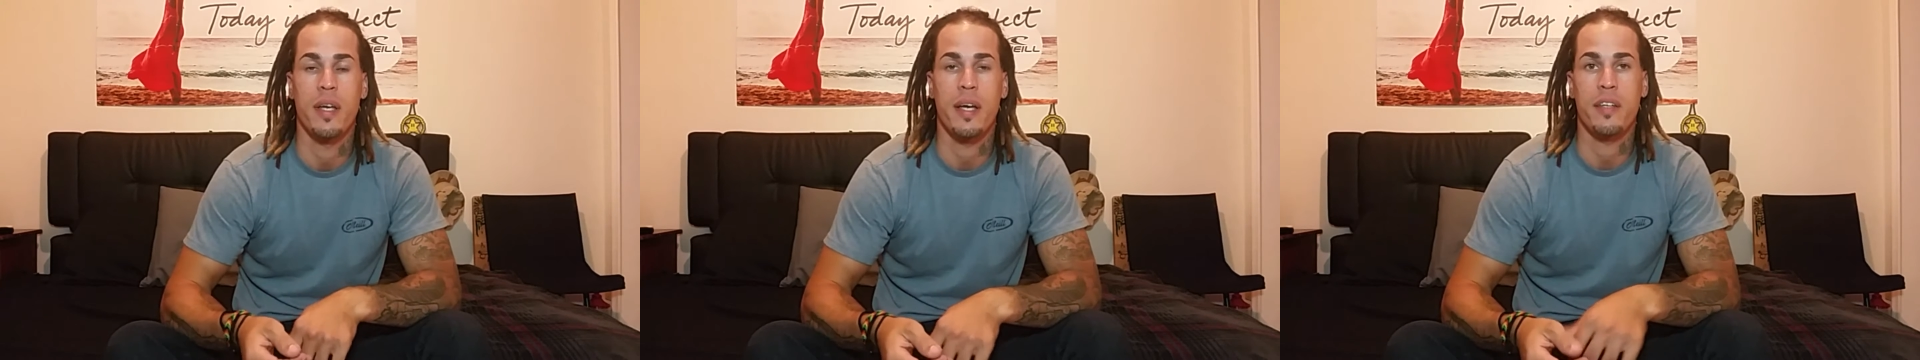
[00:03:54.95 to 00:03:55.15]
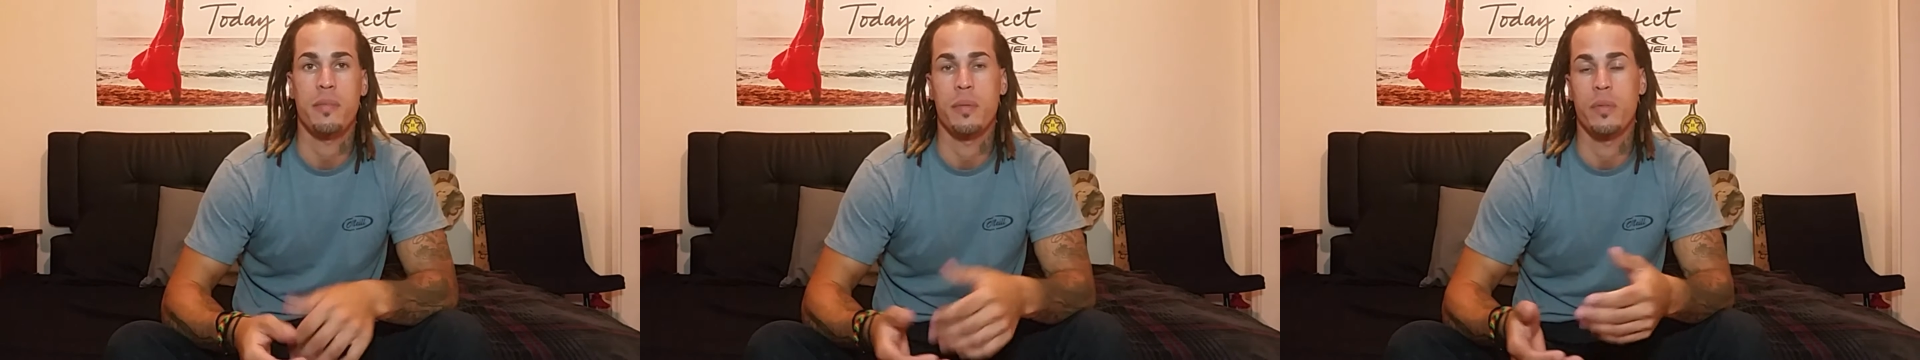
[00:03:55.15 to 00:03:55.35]

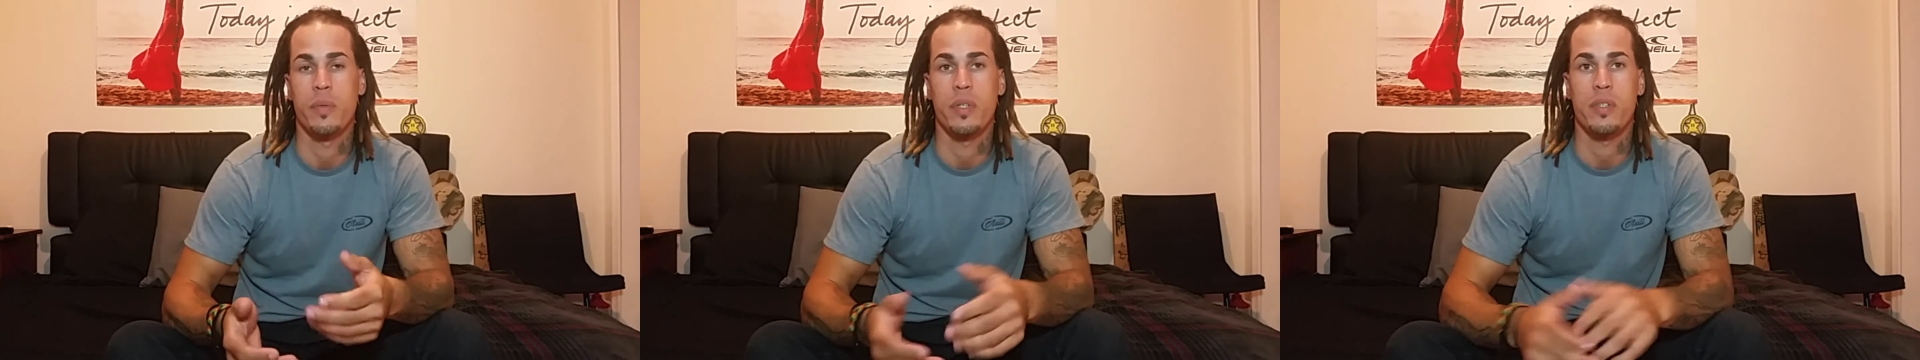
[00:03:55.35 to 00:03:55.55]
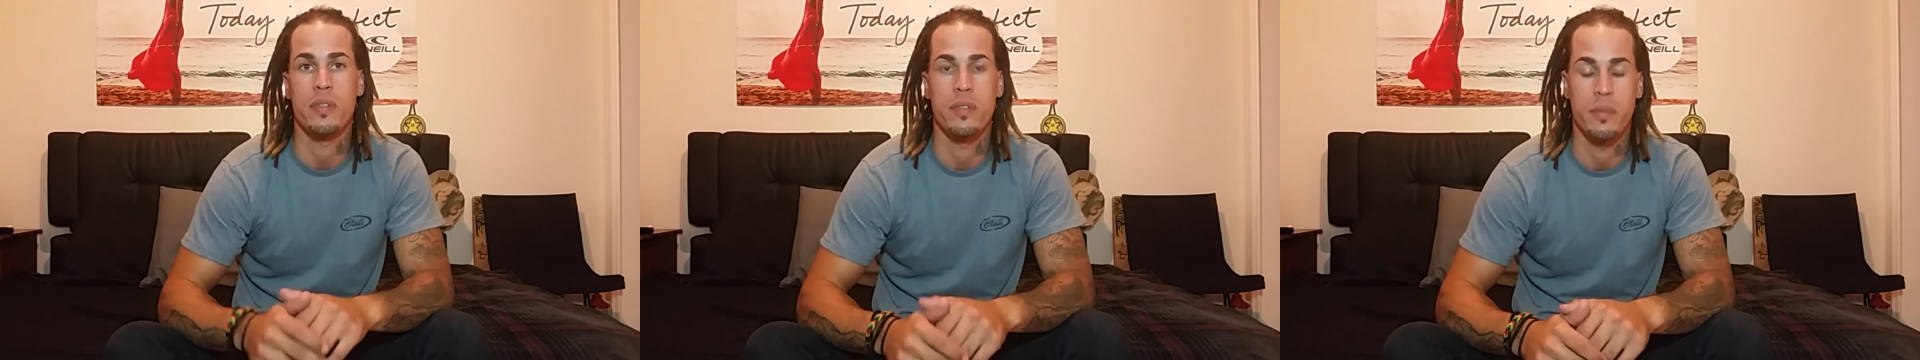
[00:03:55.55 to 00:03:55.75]
ask me
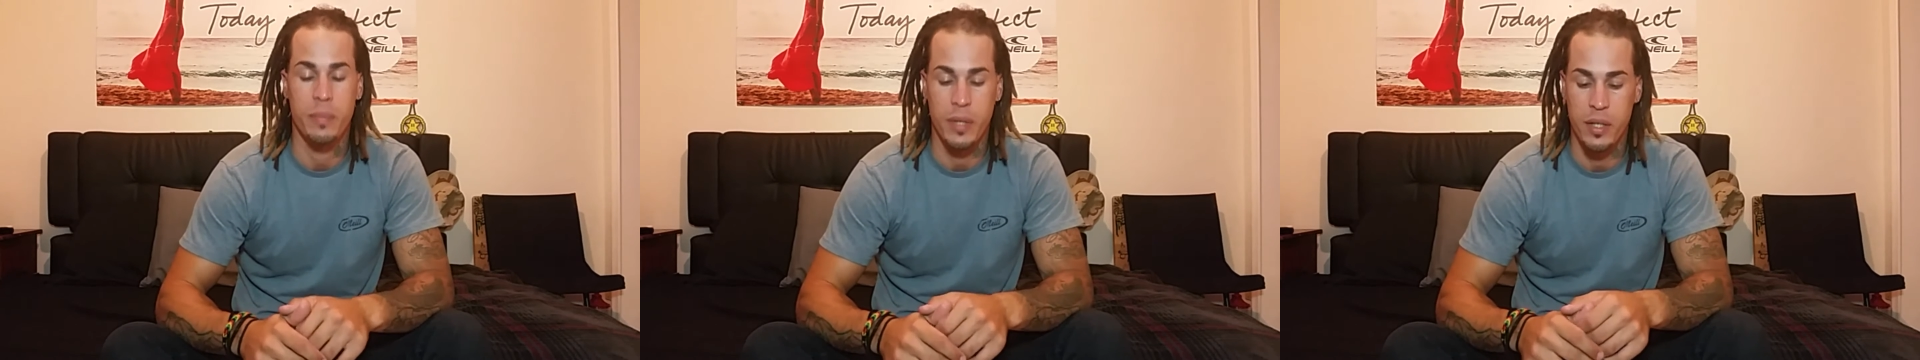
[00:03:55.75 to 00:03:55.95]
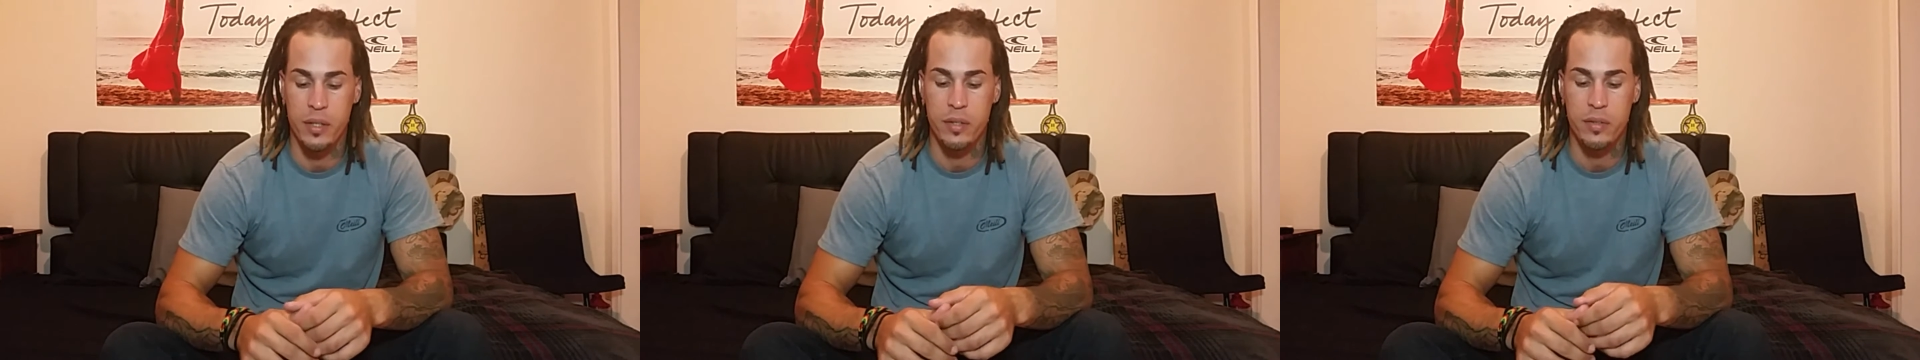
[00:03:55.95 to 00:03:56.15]
questions
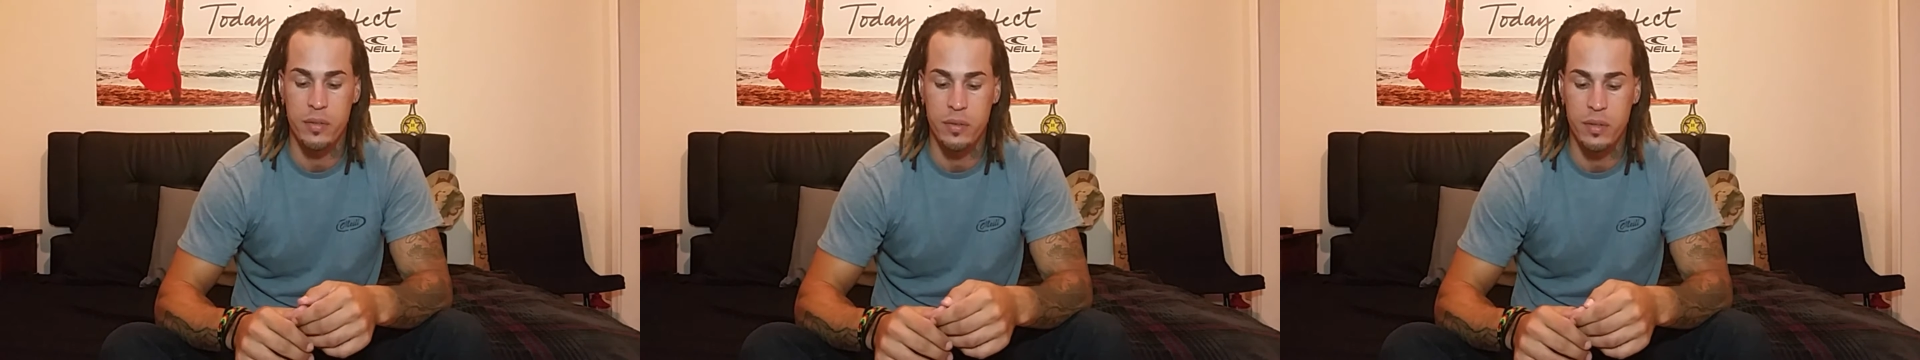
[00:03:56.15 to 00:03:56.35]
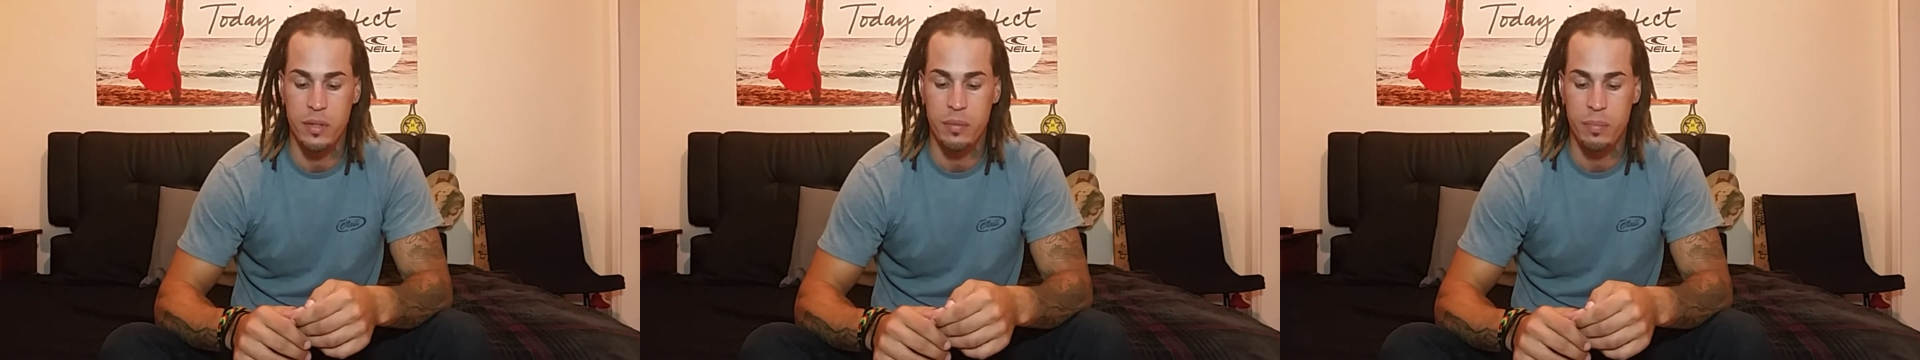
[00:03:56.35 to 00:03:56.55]
about it,
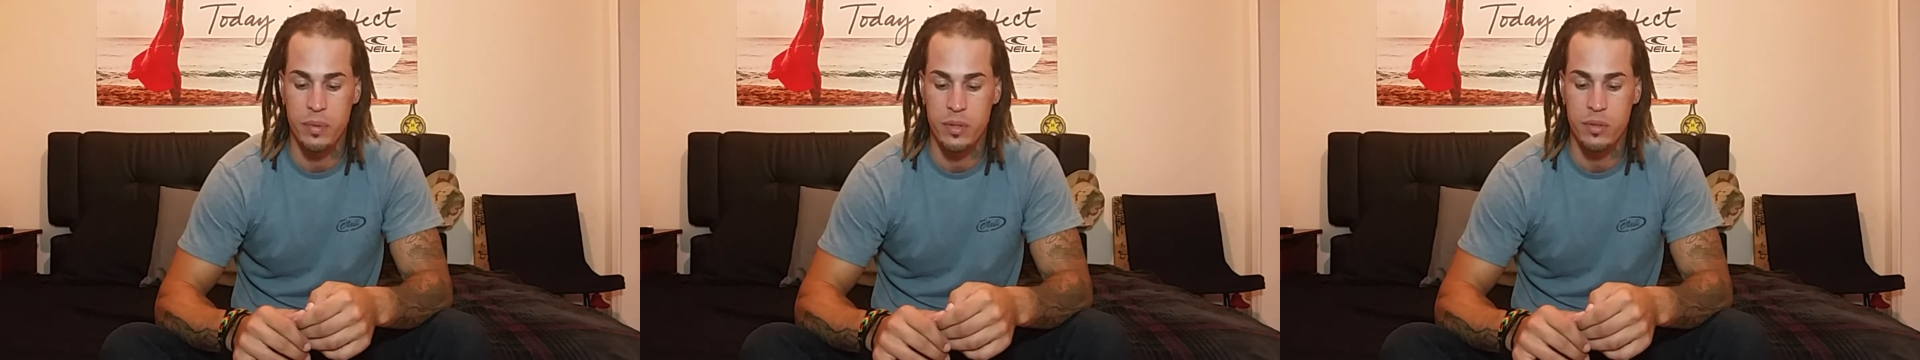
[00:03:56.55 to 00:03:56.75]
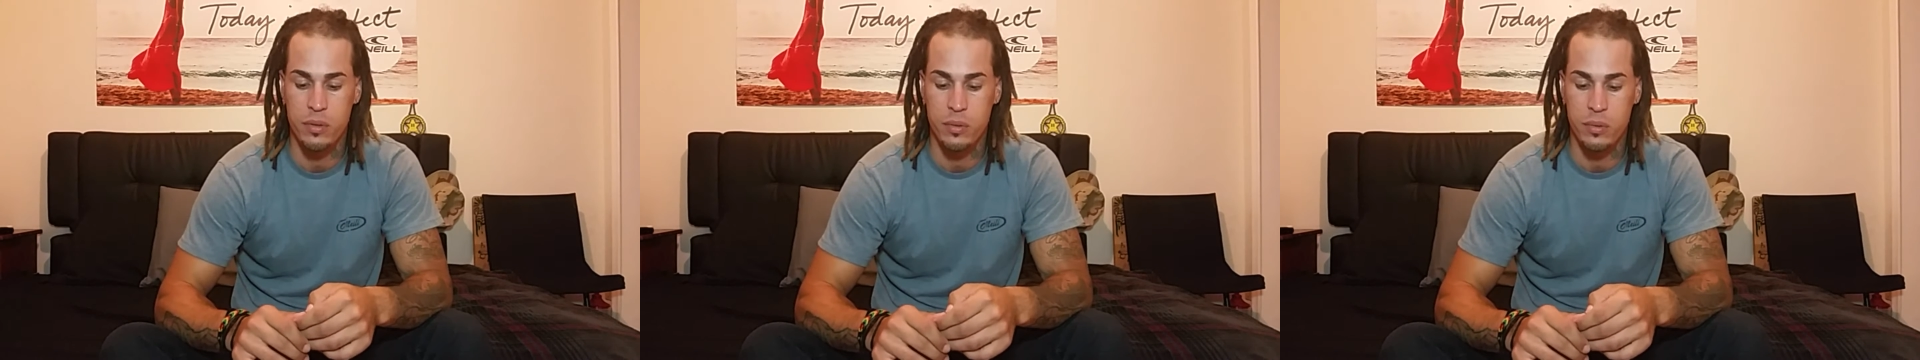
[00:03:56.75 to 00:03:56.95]
so that's
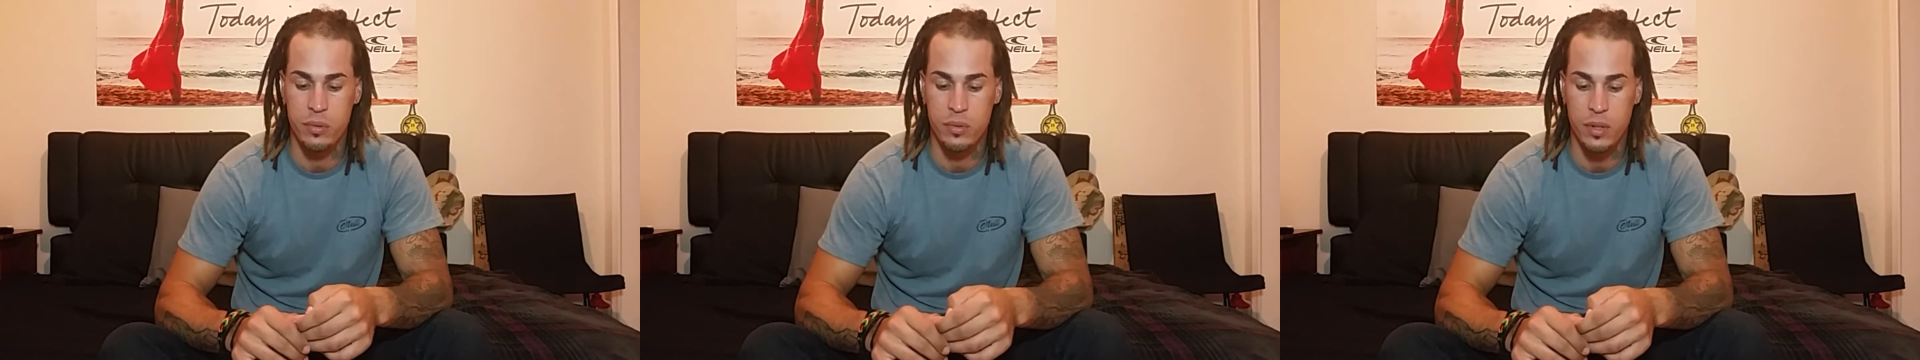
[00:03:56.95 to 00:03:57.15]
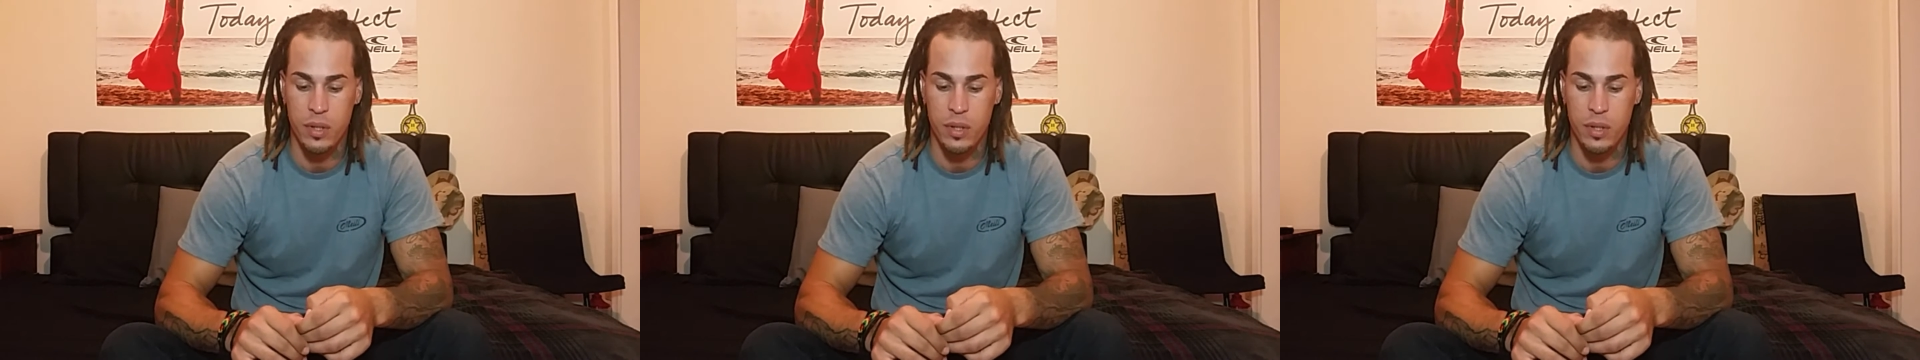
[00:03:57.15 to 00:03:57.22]
pretty cool.